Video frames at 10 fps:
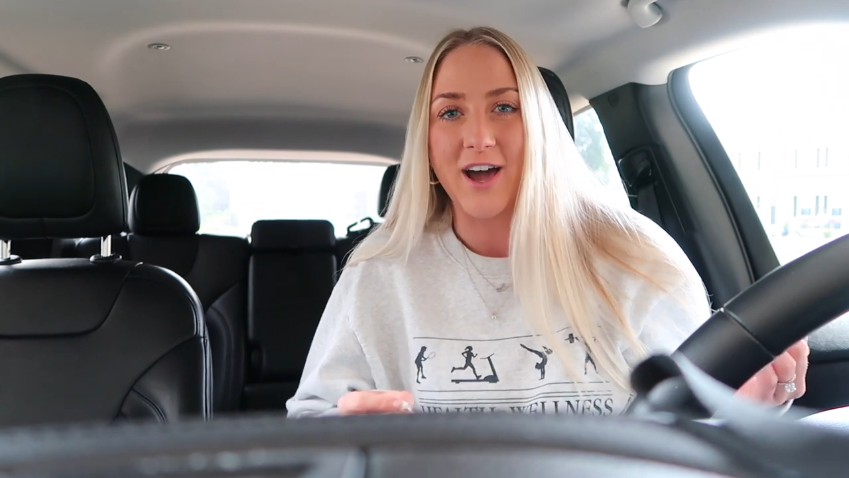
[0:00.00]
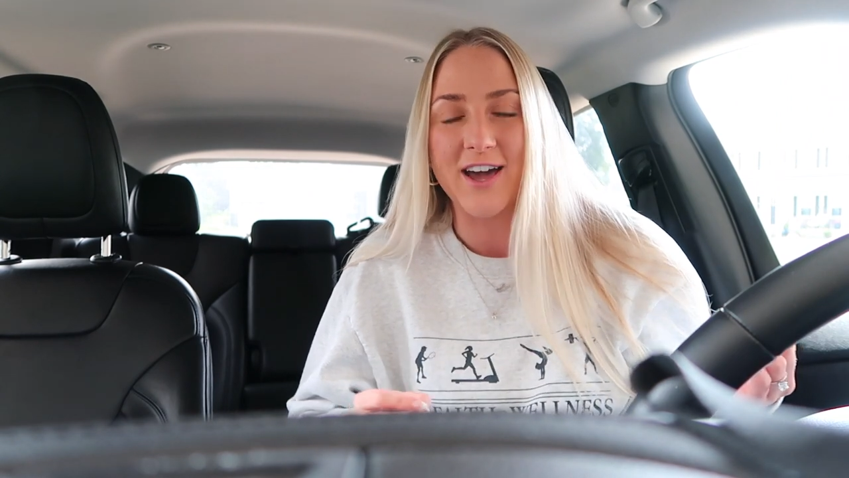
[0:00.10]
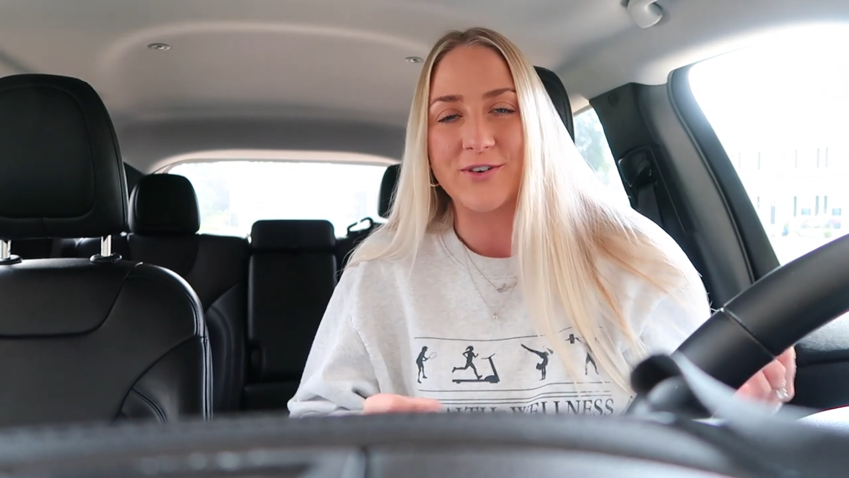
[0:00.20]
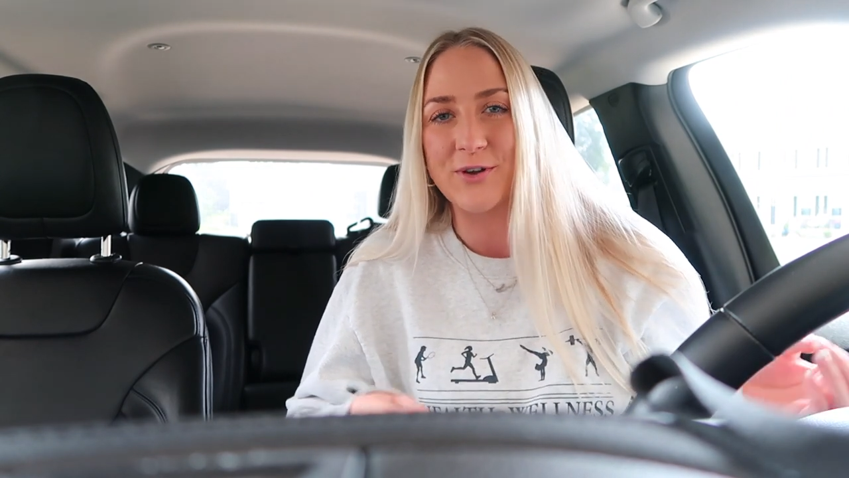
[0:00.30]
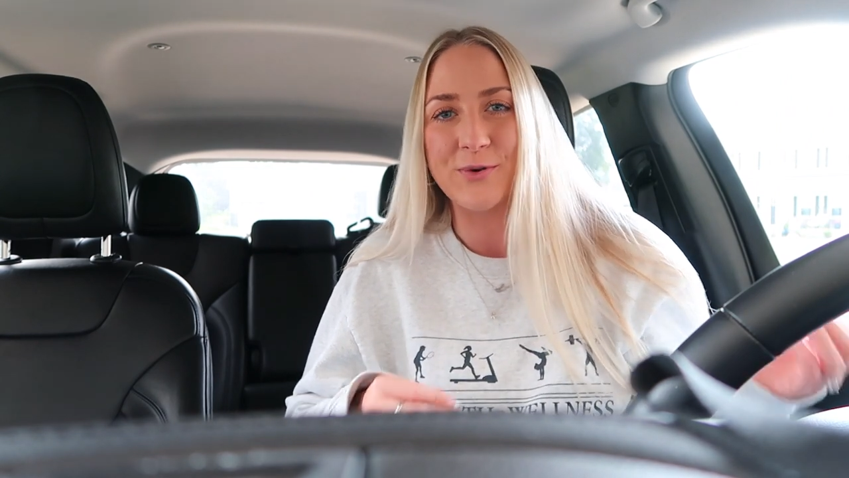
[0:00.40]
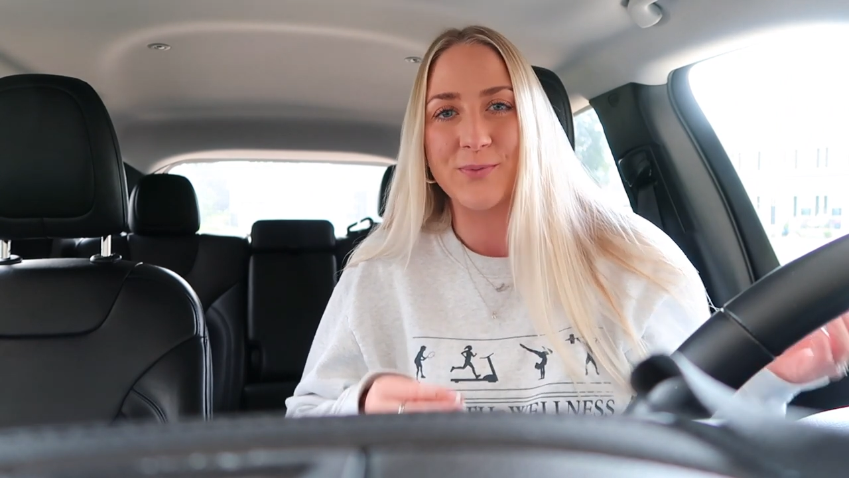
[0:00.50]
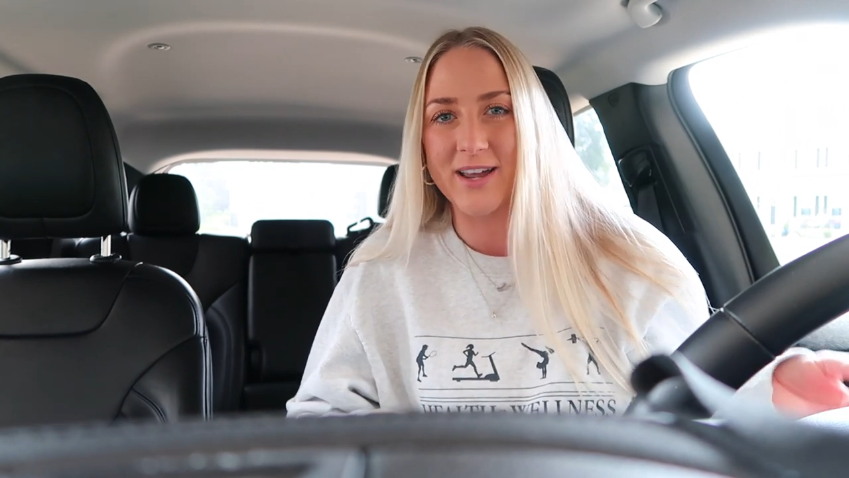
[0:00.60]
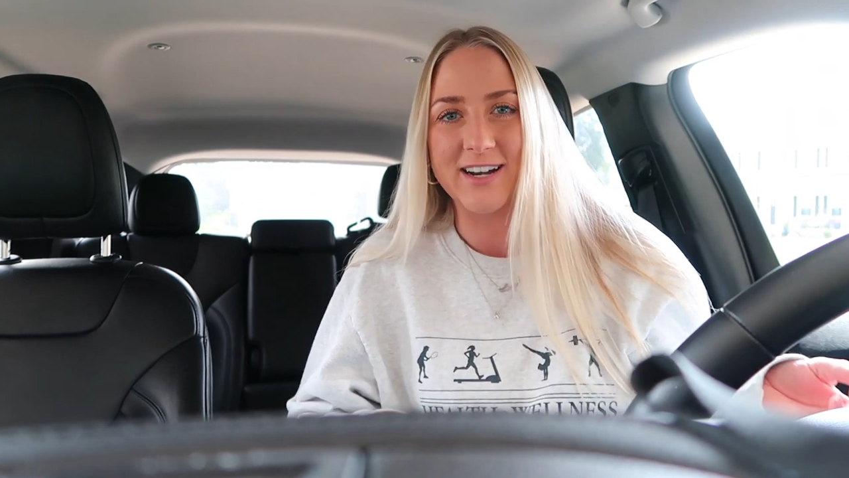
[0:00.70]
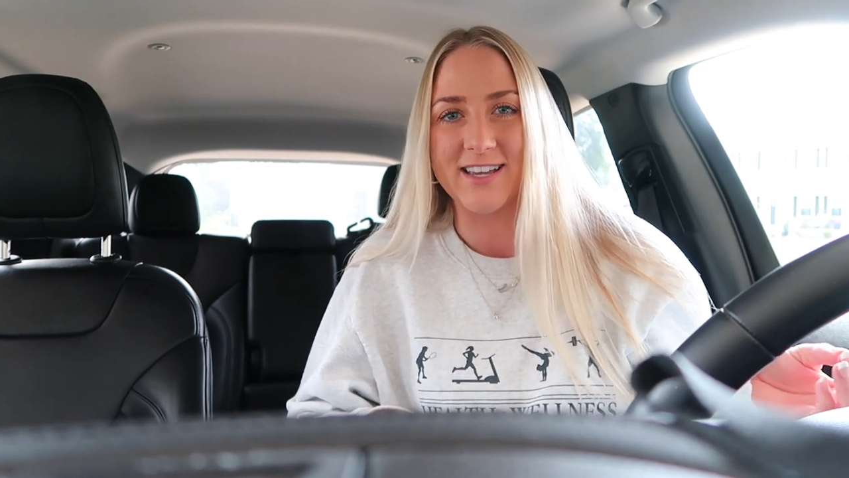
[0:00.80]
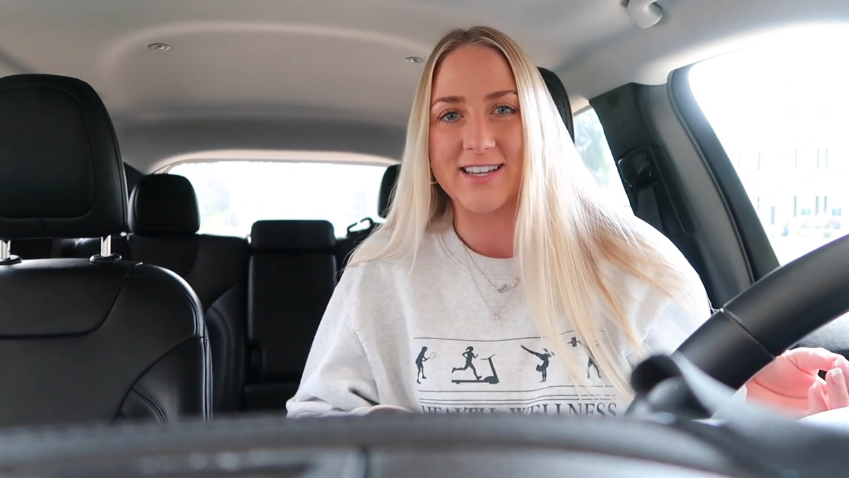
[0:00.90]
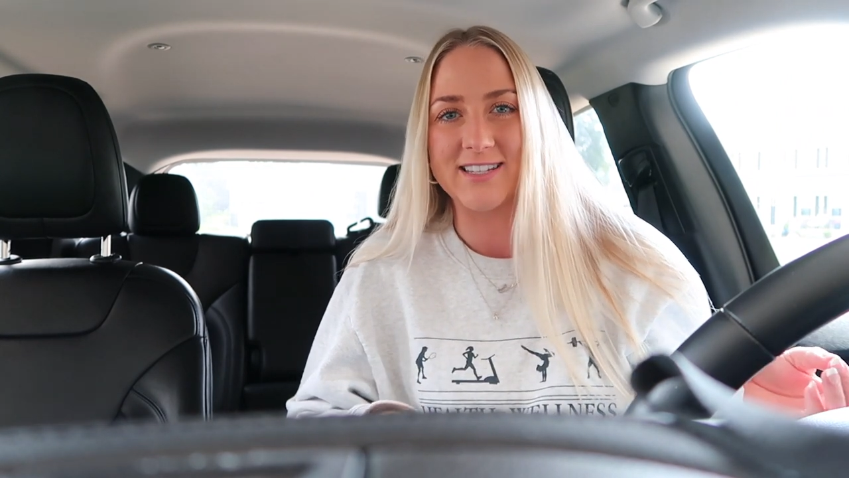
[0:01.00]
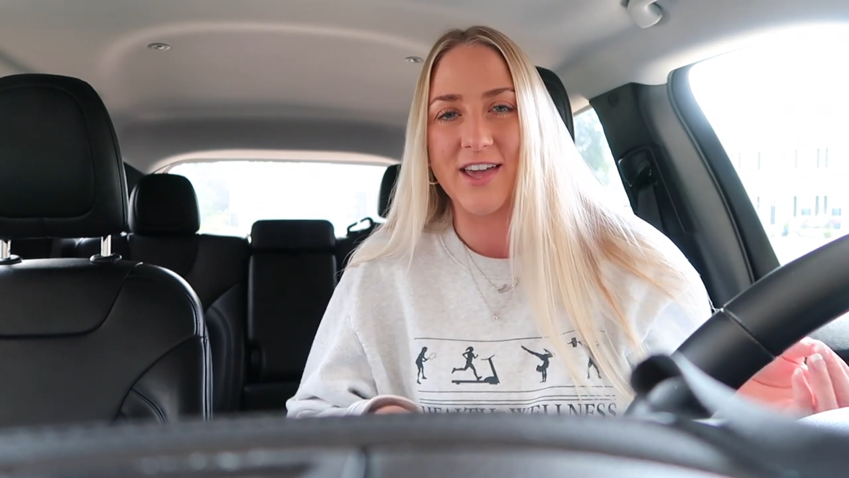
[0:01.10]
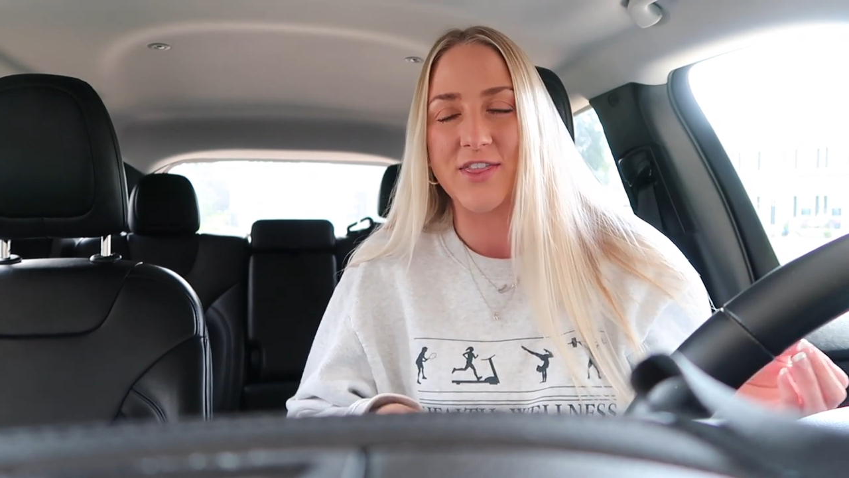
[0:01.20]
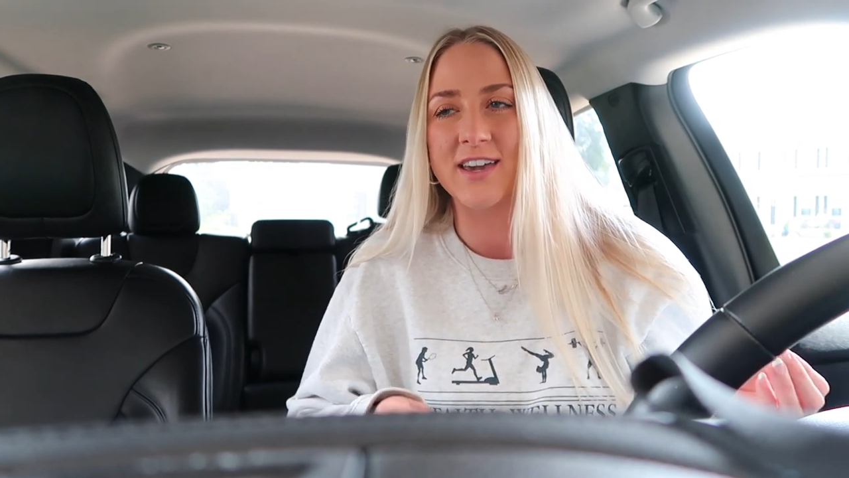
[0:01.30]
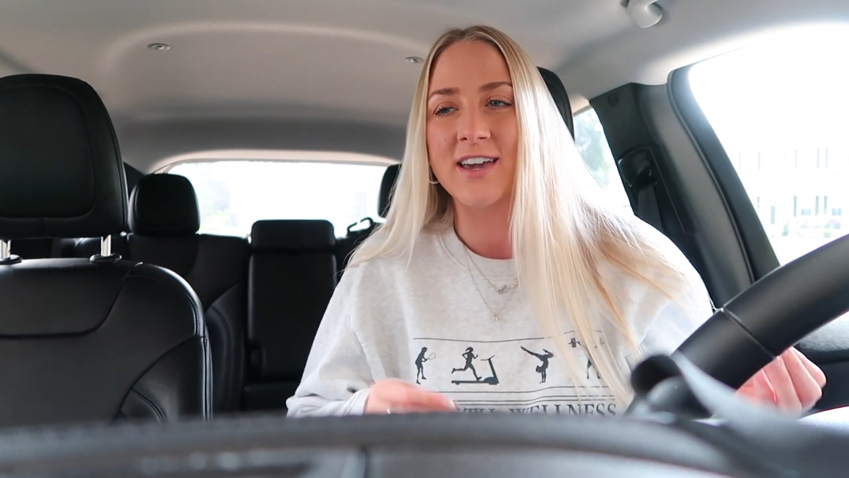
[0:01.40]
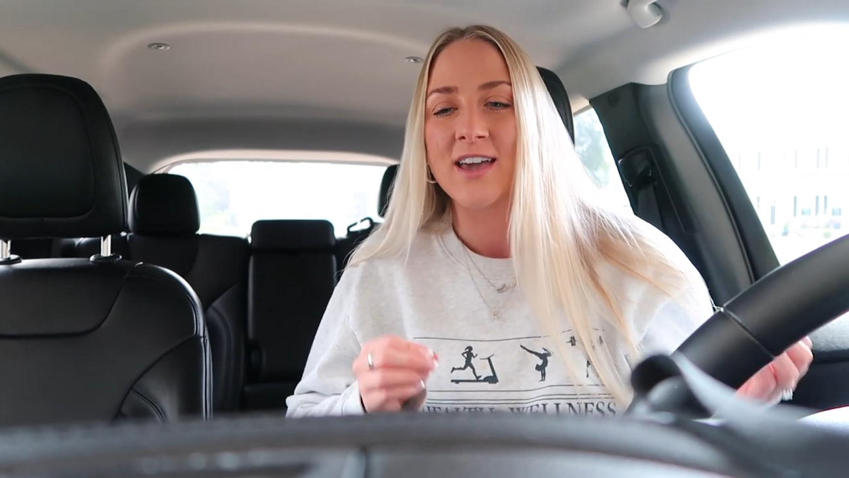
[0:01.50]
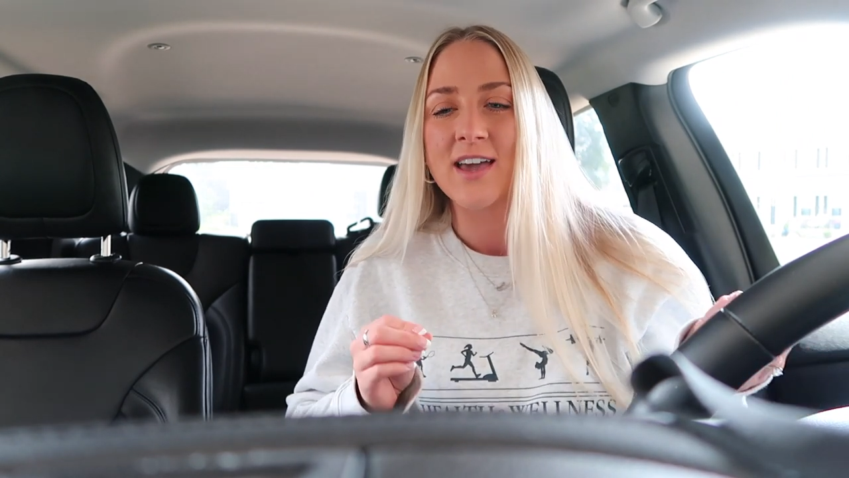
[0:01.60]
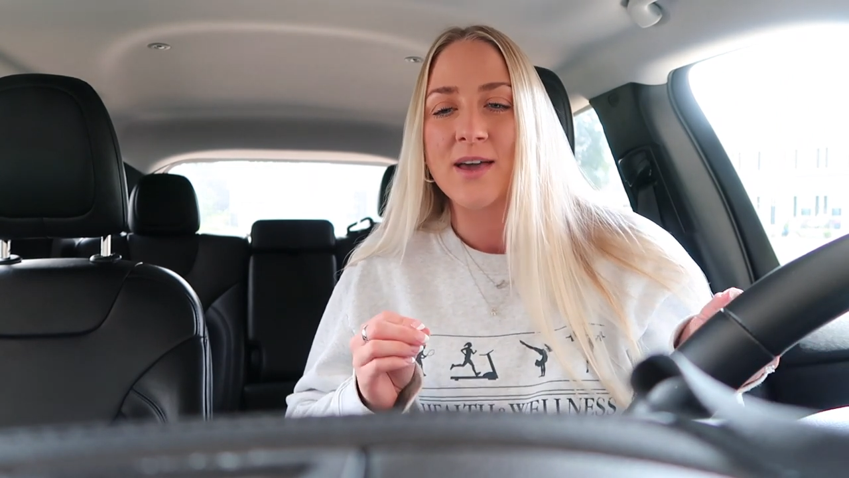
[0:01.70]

I don't know what it is. I think